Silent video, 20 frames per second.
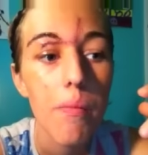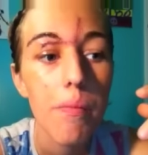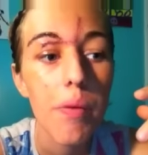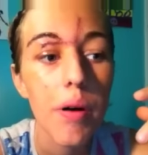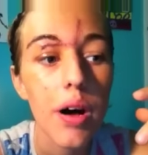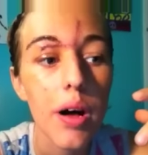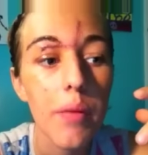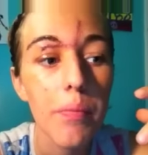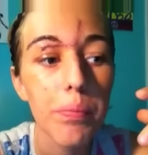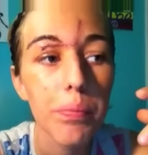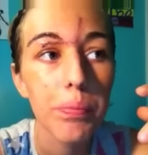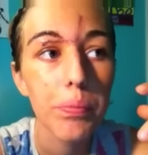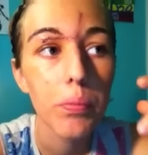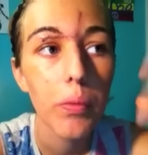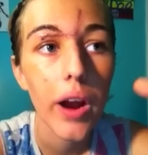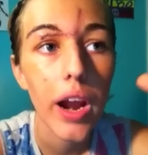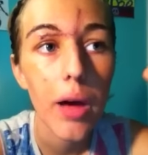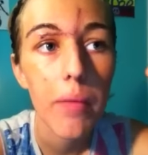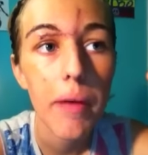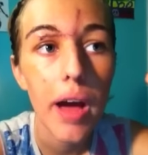But
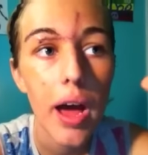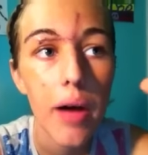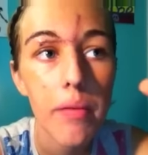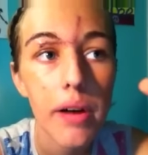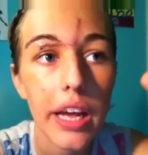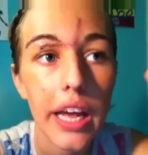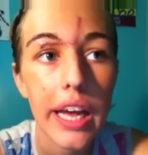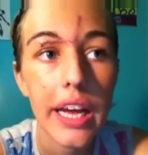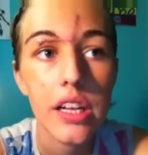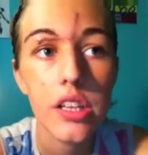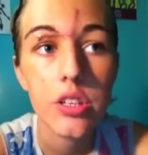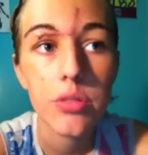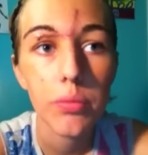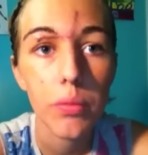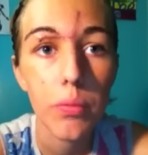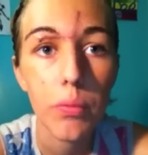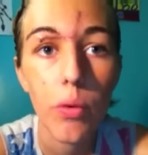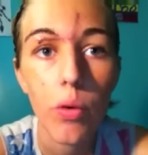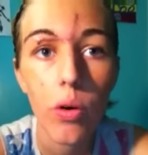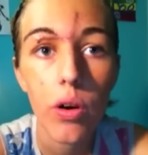when I'm at my aunt's
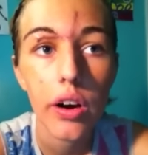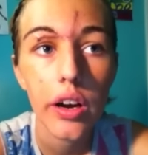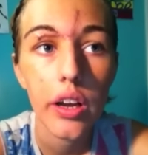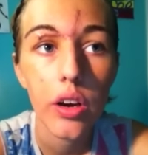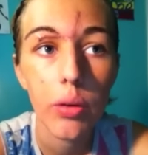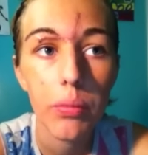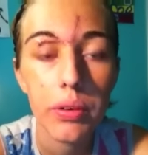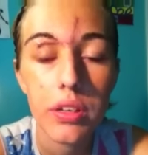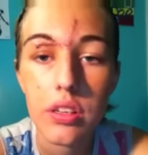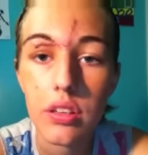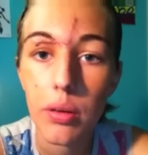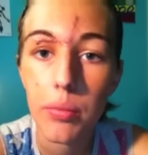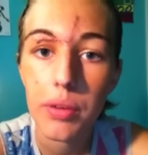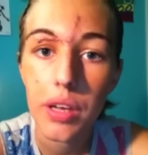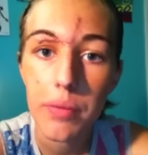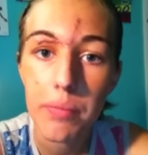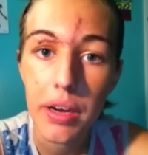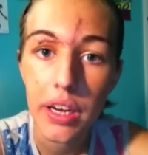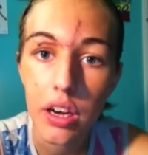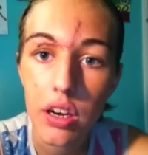memorial, because I'll
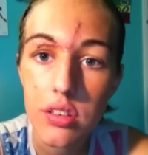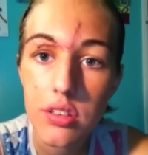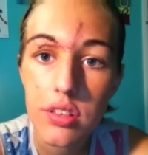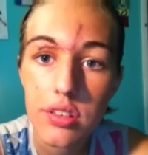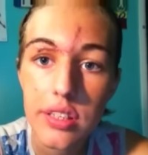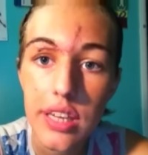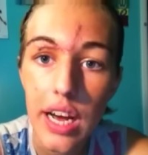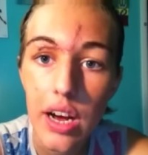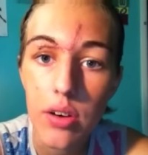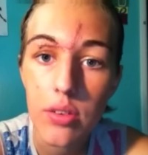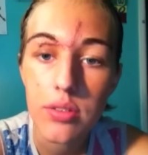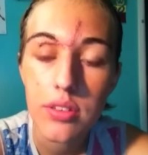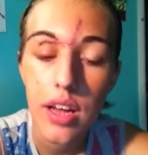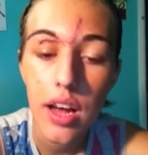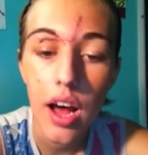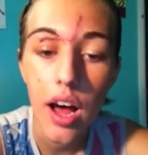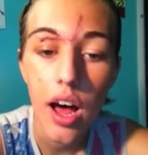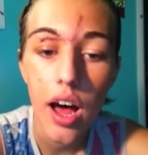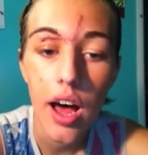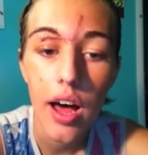be at my cousin's house,
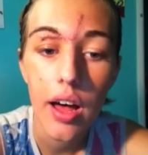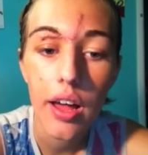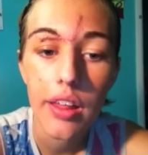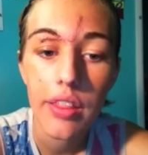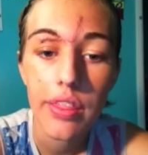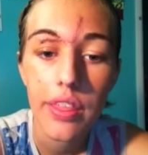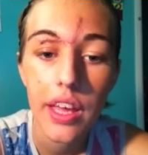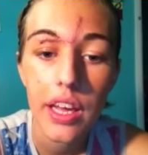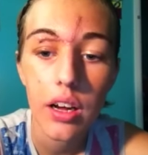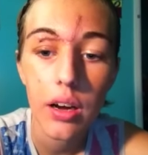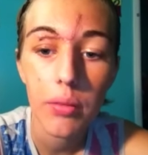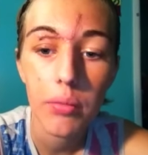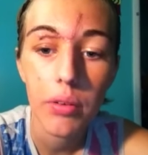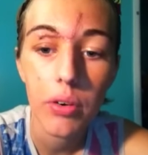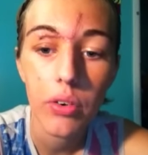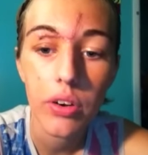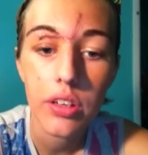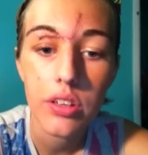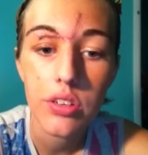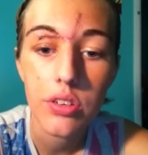I think I'm
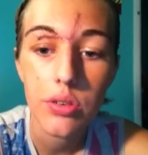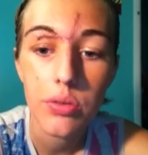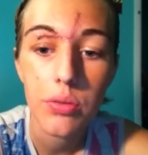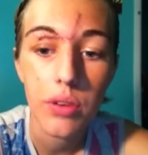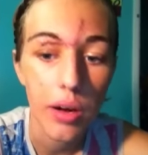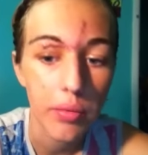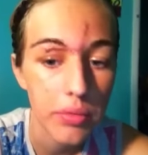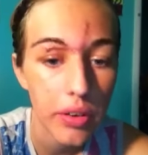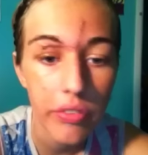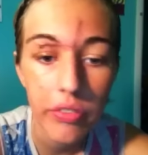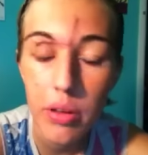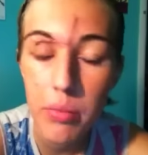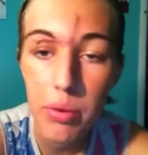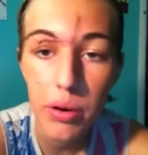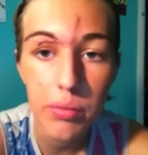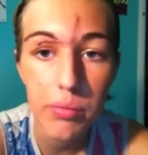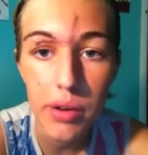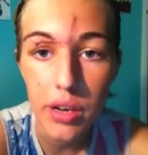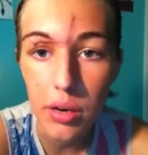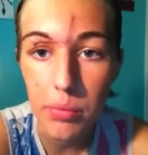going to, I'm definitely
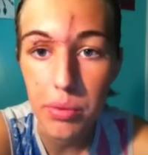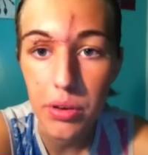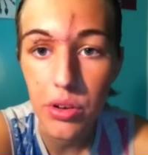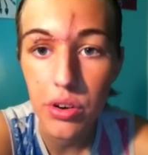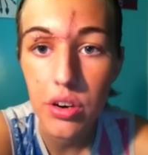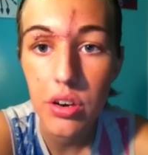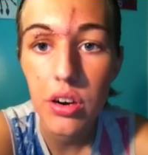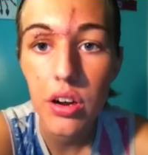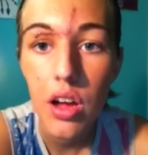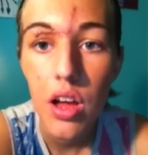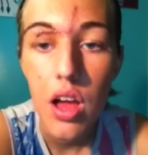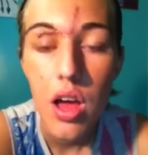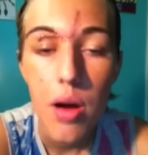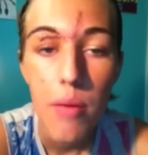bringing my computer.